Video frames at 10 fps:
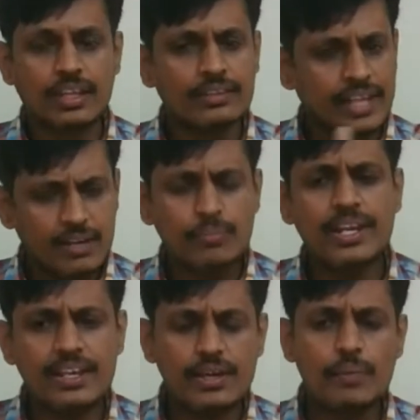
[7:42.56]
There are
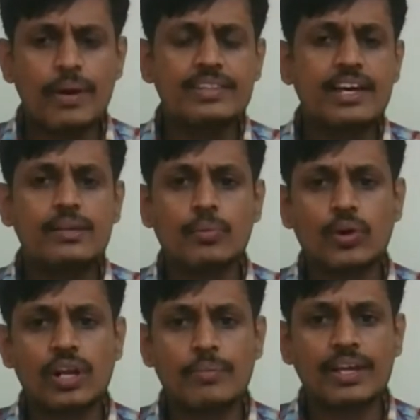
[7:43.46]
many Python
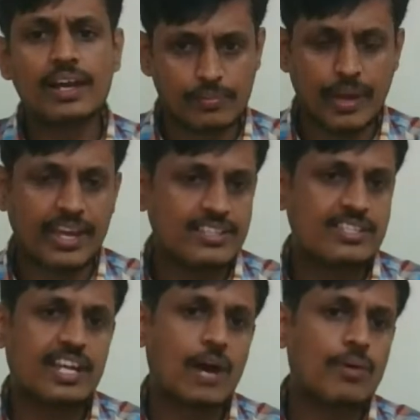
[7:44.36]
programming
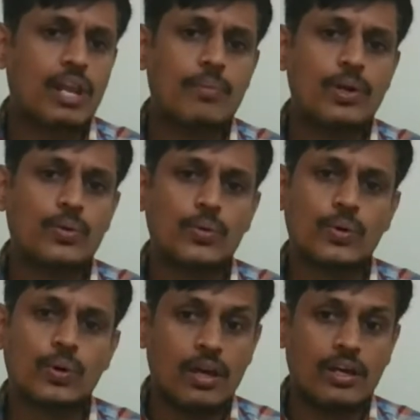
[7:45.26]
packages are available
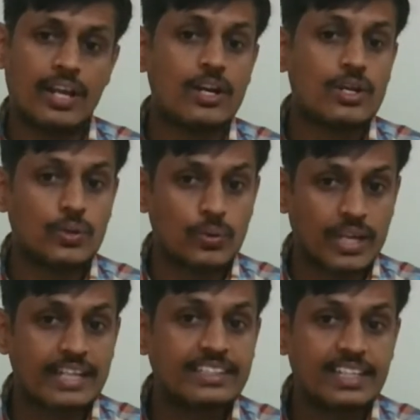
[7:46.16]
to in order to
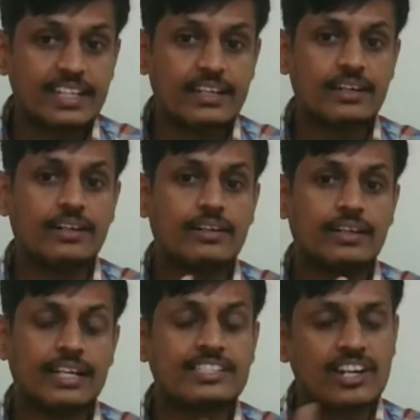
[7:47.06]
get the
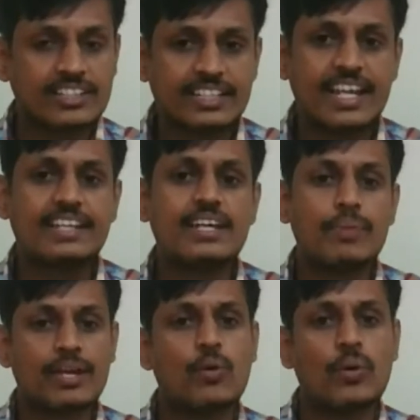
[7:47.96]
extract the data
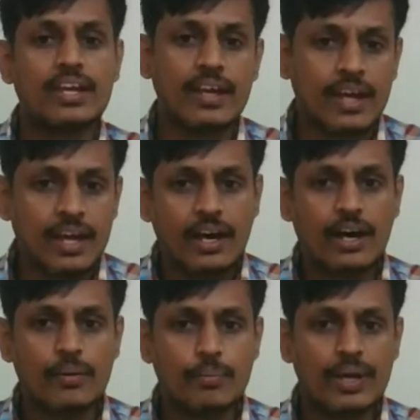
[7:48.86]
by coding
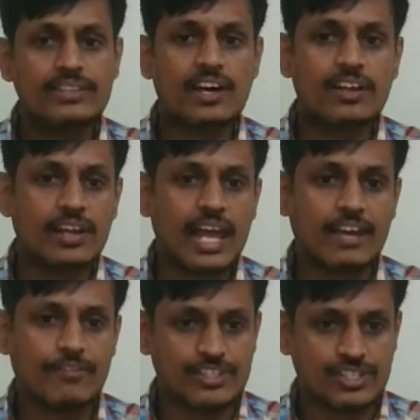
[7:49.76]
Python
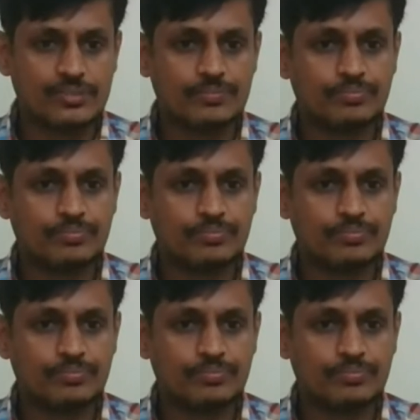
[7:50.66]
language,